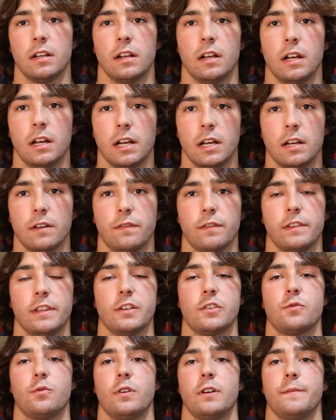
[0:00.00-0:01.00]
For
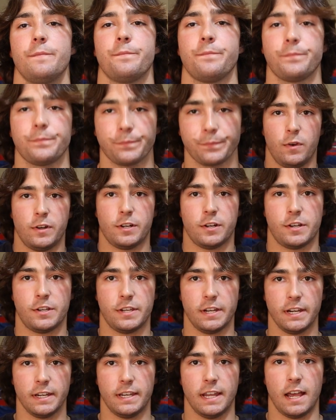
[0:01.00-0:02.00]
this one, when you're
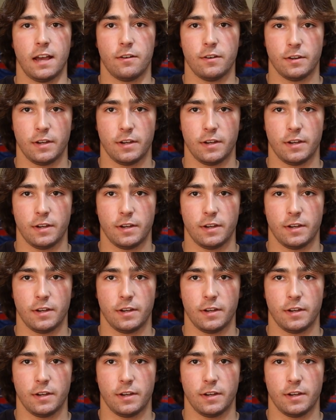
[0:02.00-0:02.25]
sitting down